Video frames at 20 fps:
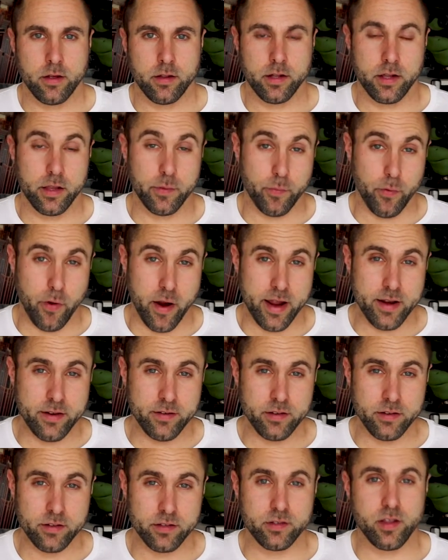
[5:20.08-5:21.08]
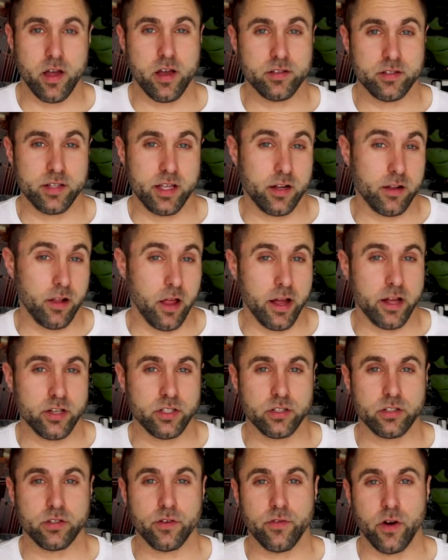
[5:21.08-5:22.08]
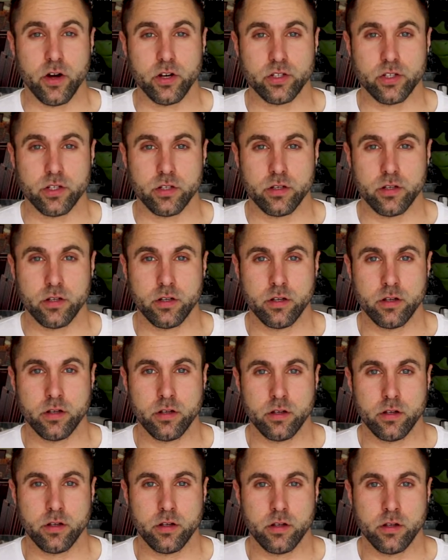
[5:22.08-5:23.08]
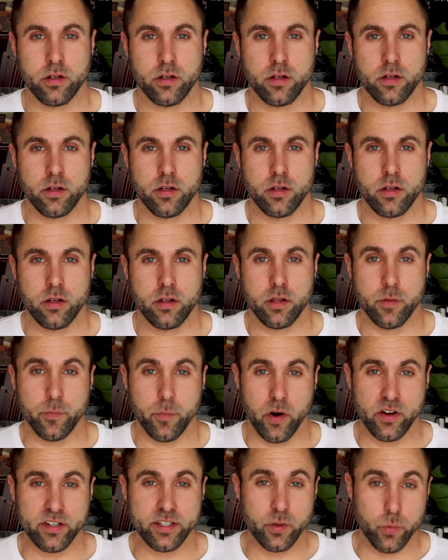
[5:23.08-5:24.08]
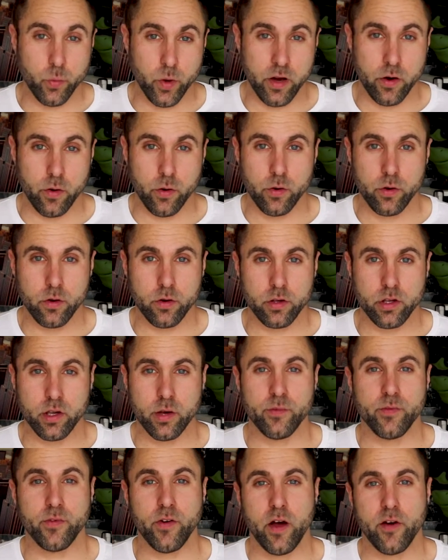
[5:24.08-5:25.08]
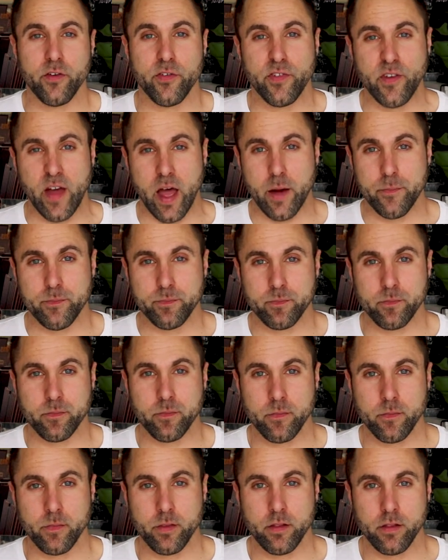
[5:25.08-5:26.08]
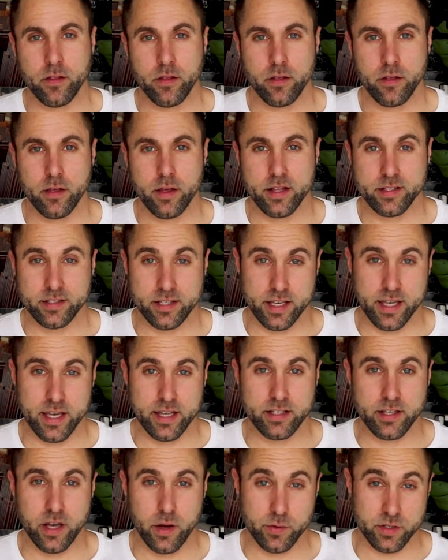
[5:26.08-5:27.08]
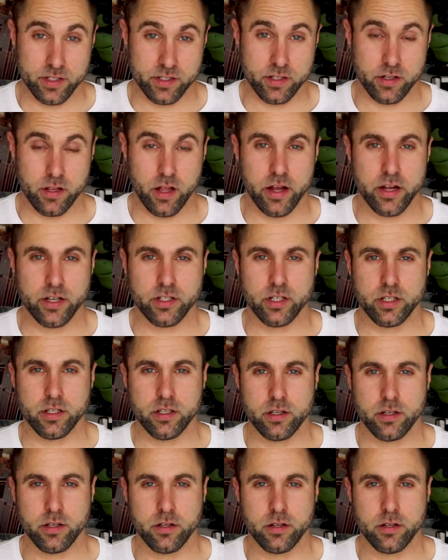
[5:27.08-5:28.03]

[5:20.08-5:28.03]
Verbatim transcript: Now the brain does need glycogen to function. The body will convert fat into ketones, into glycogen,